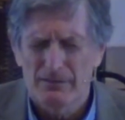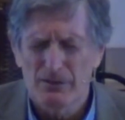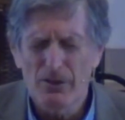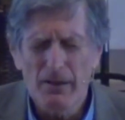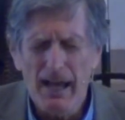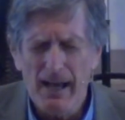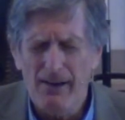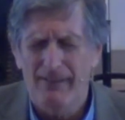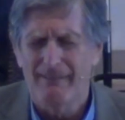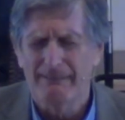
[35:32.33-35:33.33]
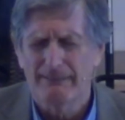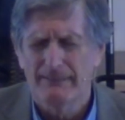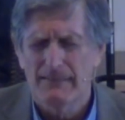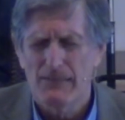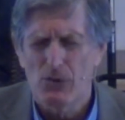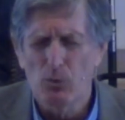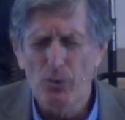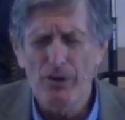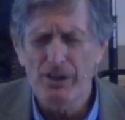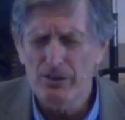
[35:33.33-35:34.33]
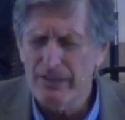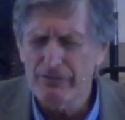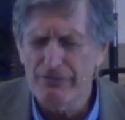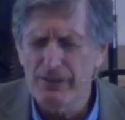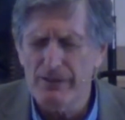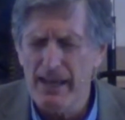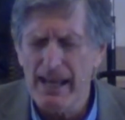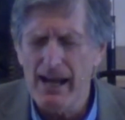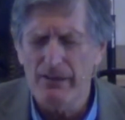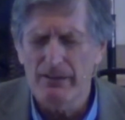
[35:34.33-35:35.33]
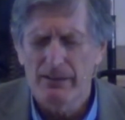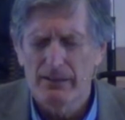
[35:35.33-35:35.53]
Don't know how. Don't worry, you don't have to figure that out.